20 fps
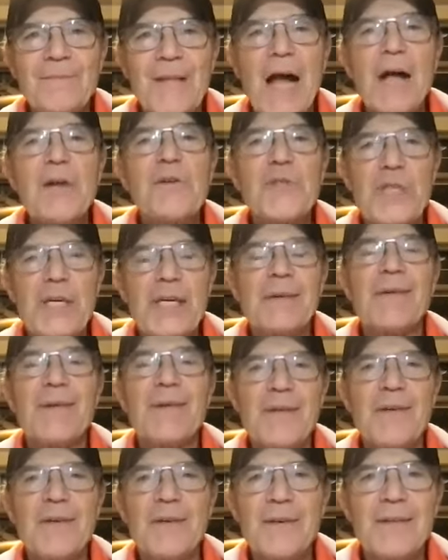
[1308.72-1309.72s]
I'll share
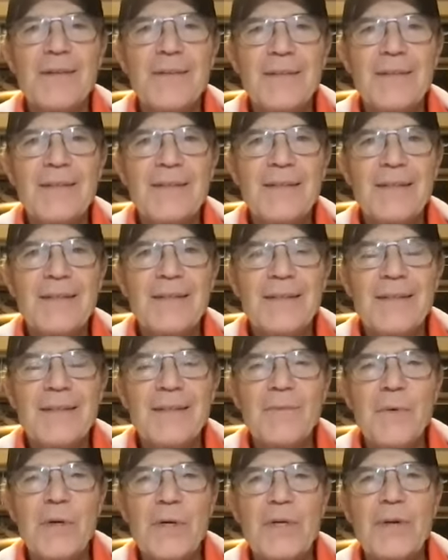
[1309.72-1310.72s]
with you
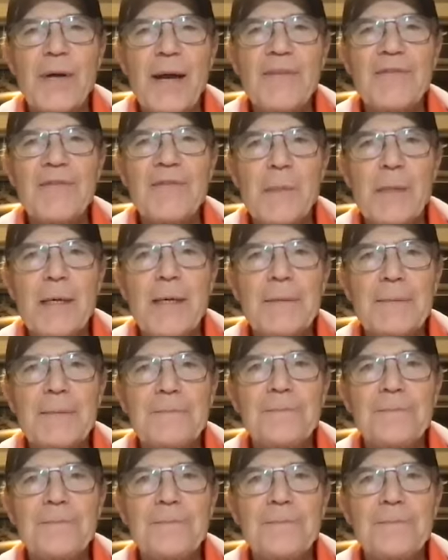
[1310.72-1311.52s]
what drives me.